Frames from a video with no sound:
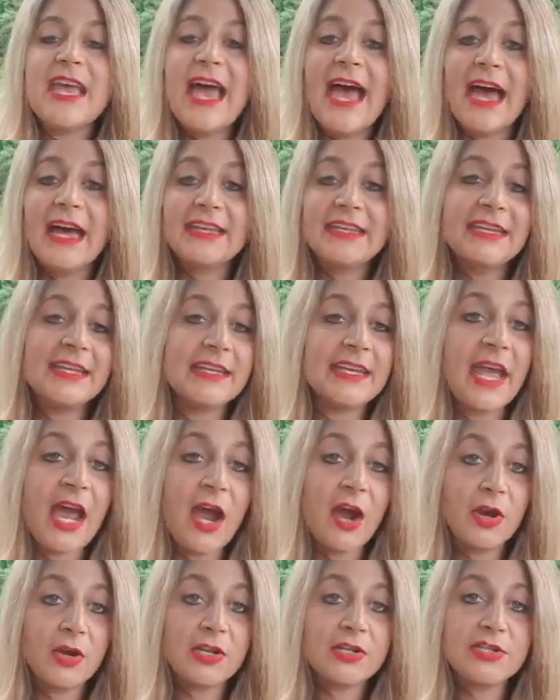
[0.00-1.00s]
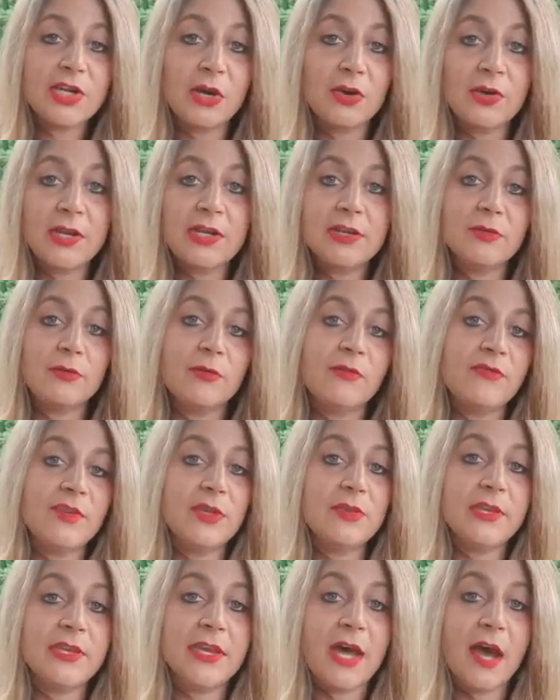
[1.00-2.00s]
I didn't hire an attorney to review
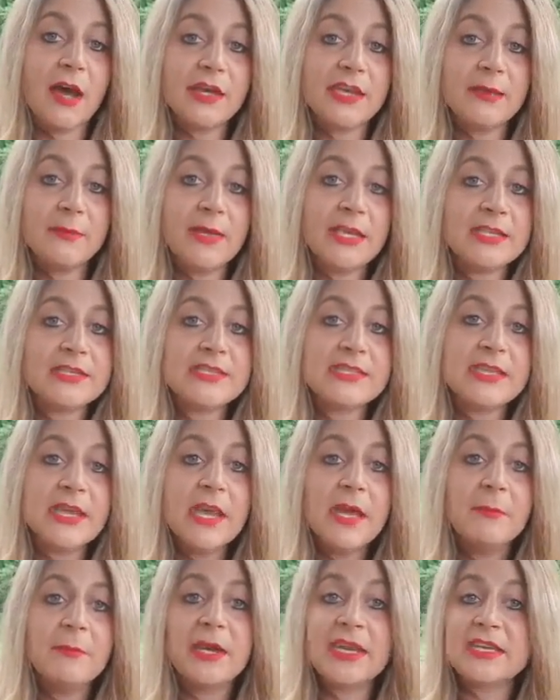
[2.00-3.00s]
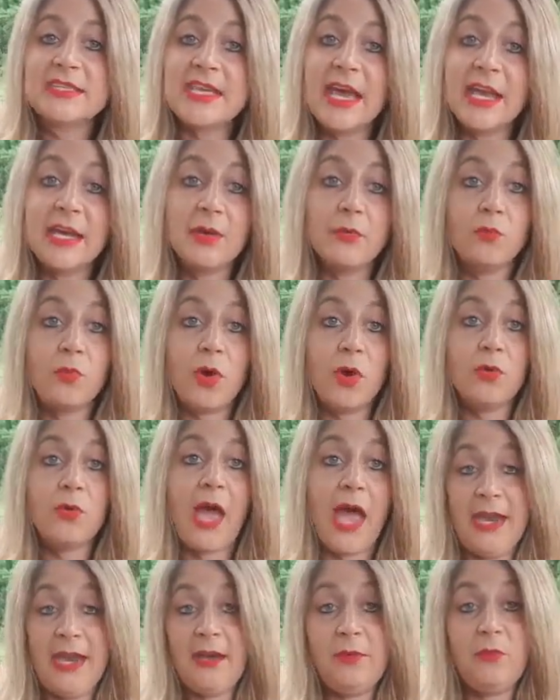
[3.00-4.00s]
the documents because I didn't want
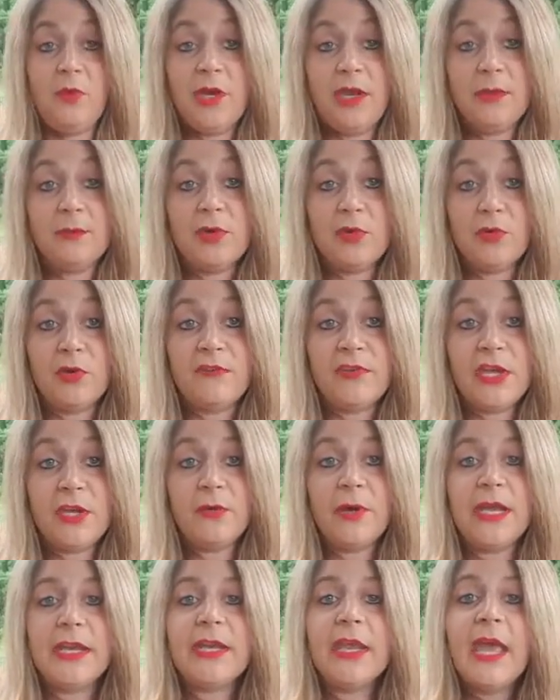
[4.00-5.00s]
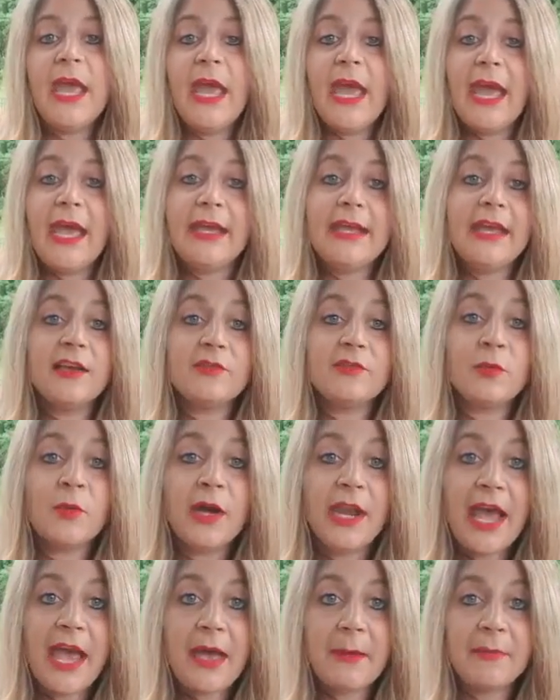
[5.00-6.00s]
him to review it. And guess what
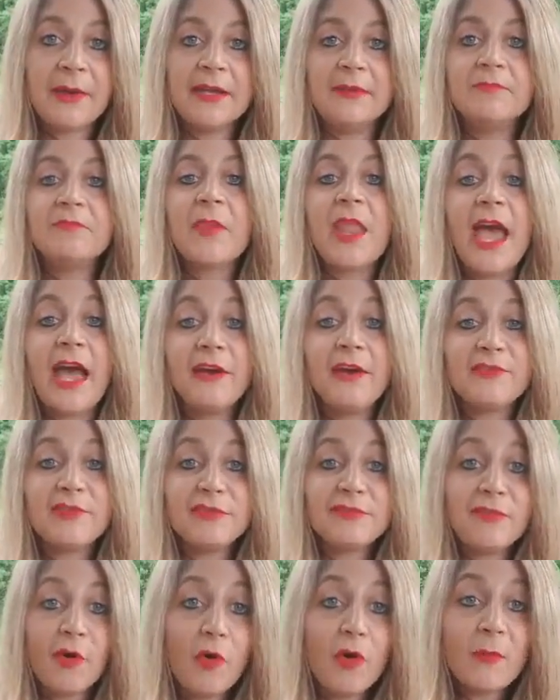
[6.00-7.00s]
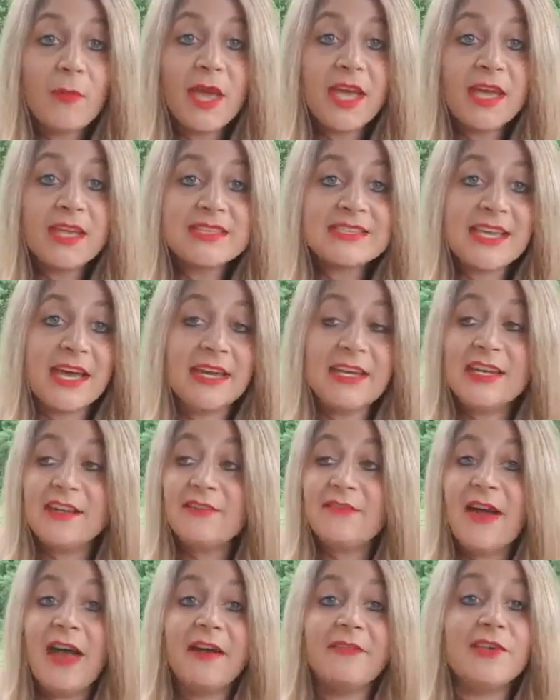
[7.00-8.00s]
happened? After 4 months, I did a
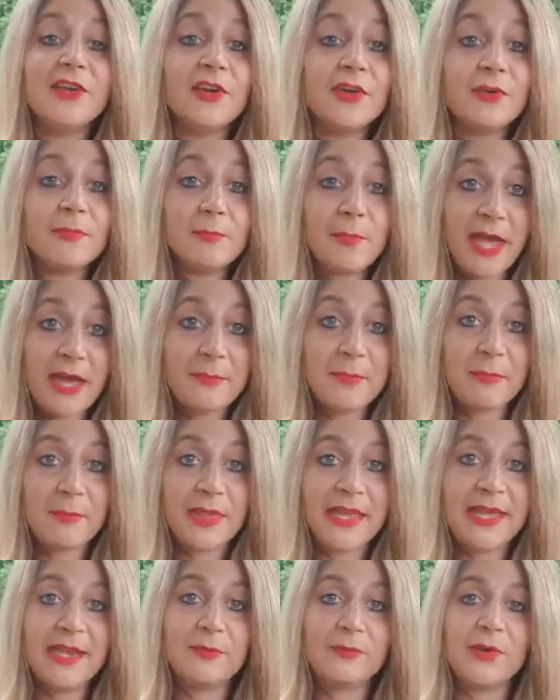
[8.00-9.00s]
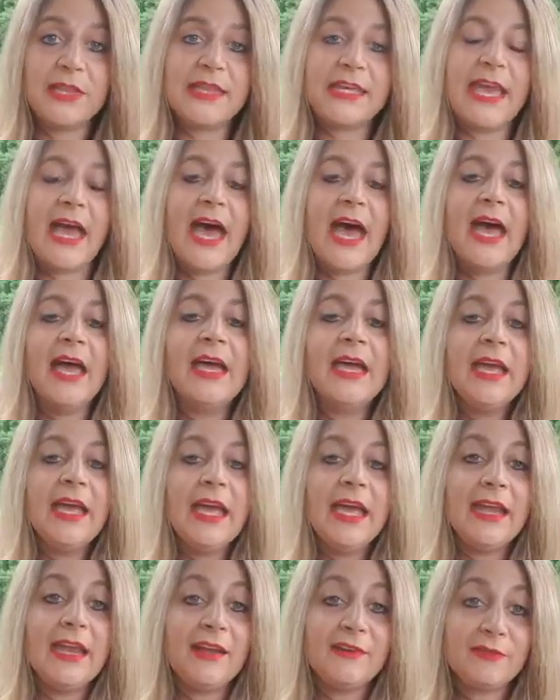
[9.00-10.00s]
5-year payment plan with the guy,
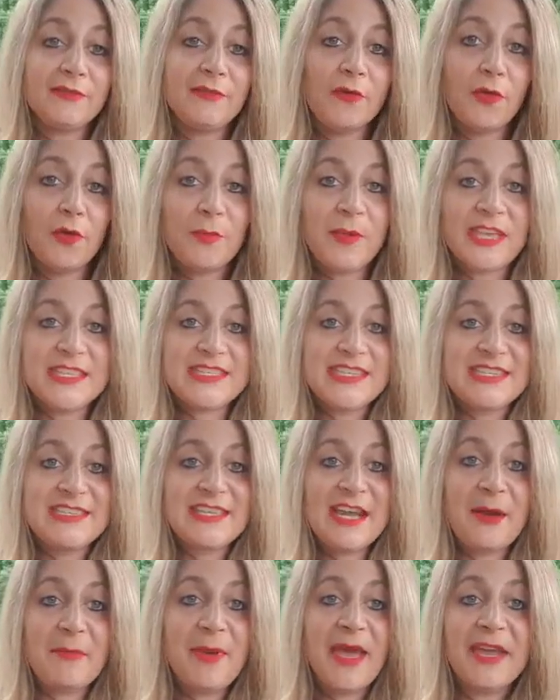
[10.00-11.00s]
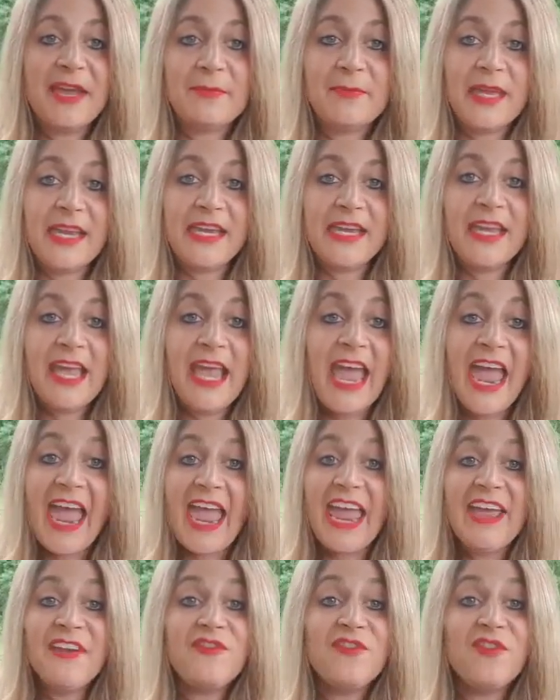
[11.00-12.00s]
and after 4 months, he stopped paying me.
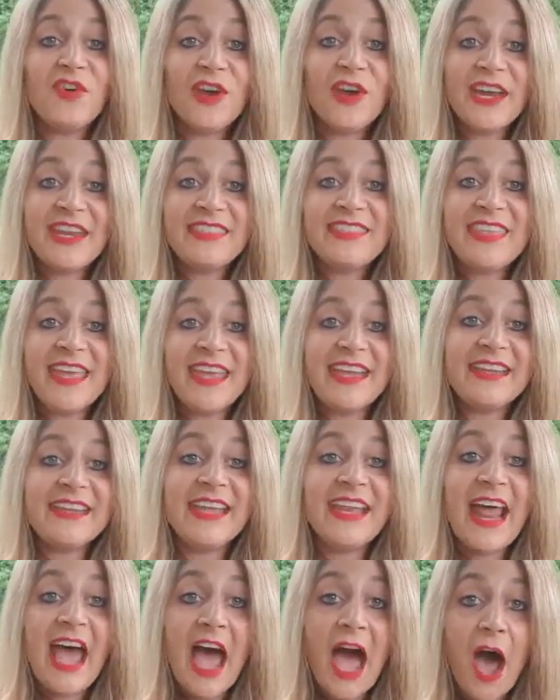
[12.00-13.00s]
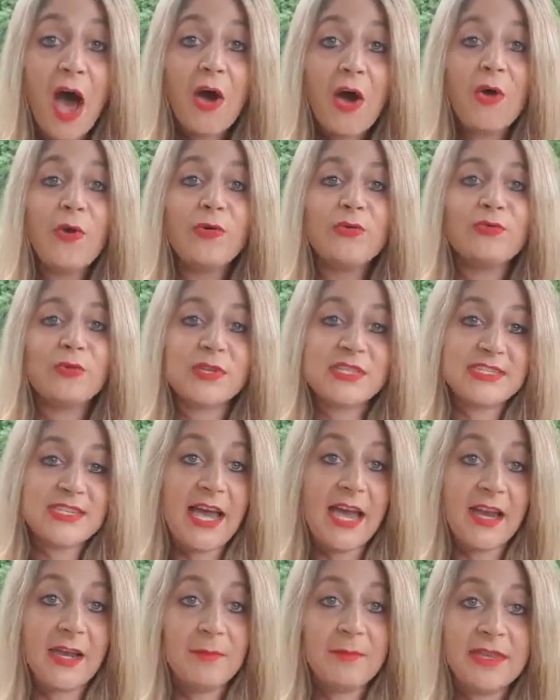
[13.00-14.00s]
Everything that I owned was
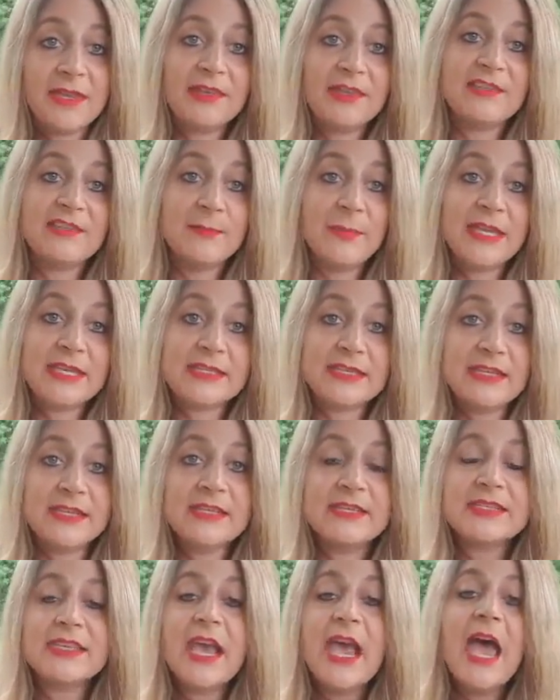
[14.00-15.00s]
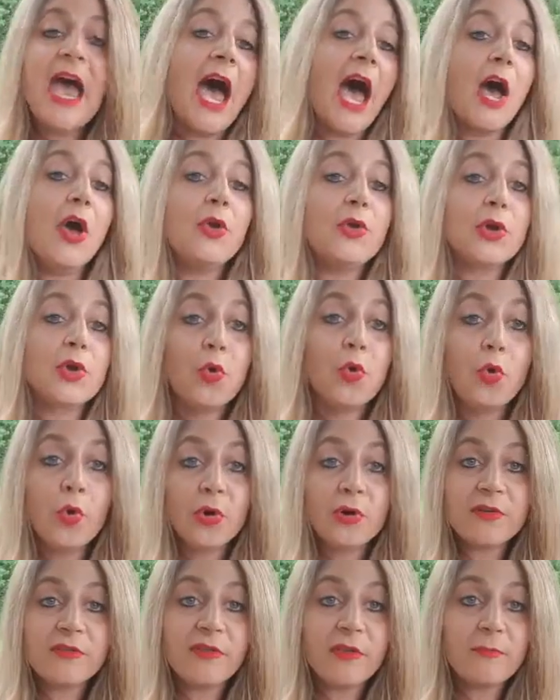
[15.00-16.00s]
tied up in this business. I owed
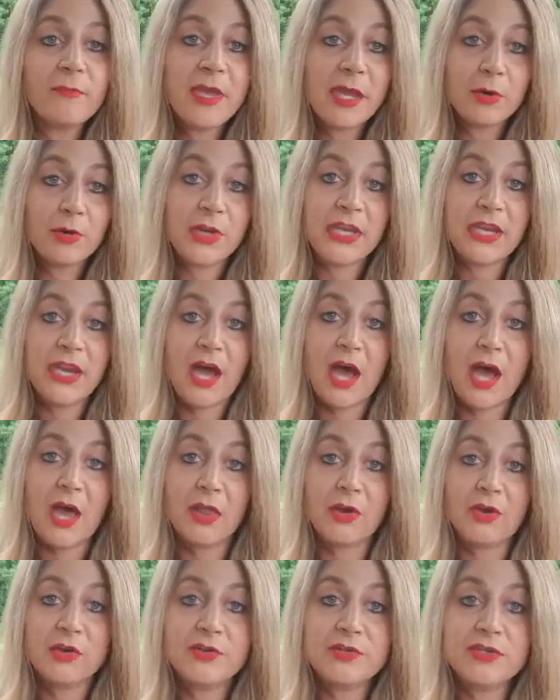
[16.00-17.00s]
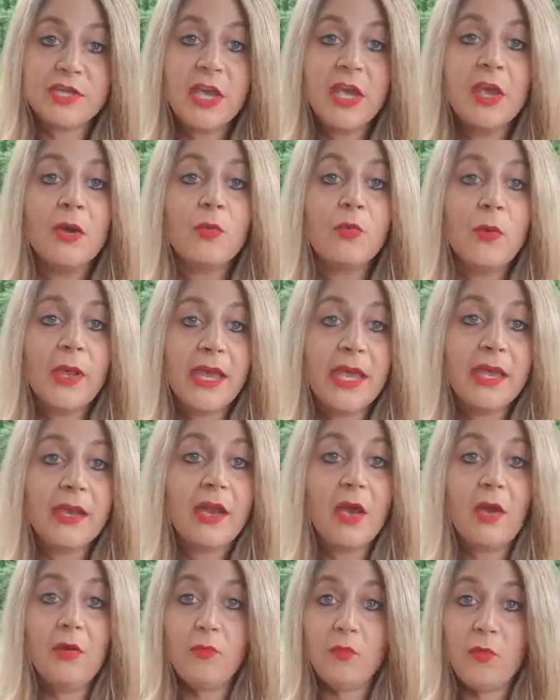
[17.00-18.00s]
$250,000
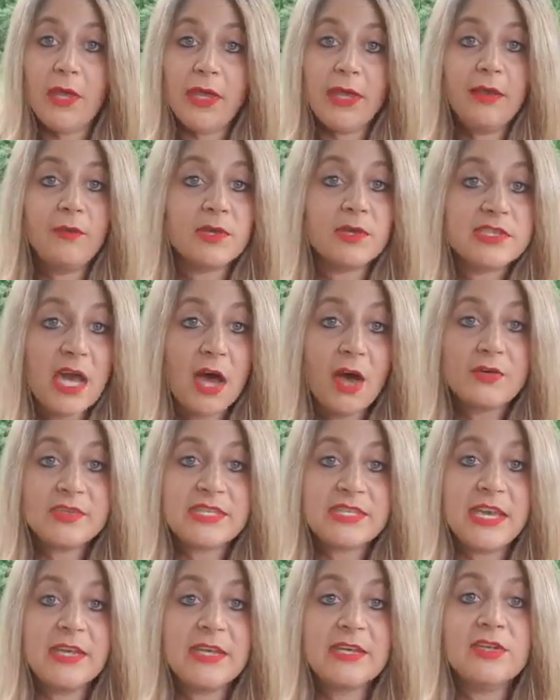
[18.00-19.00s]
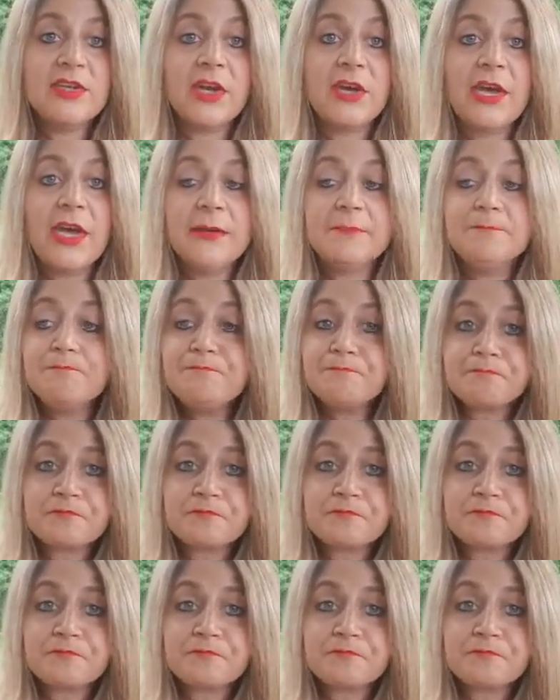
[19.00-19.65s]
when it was all said and done.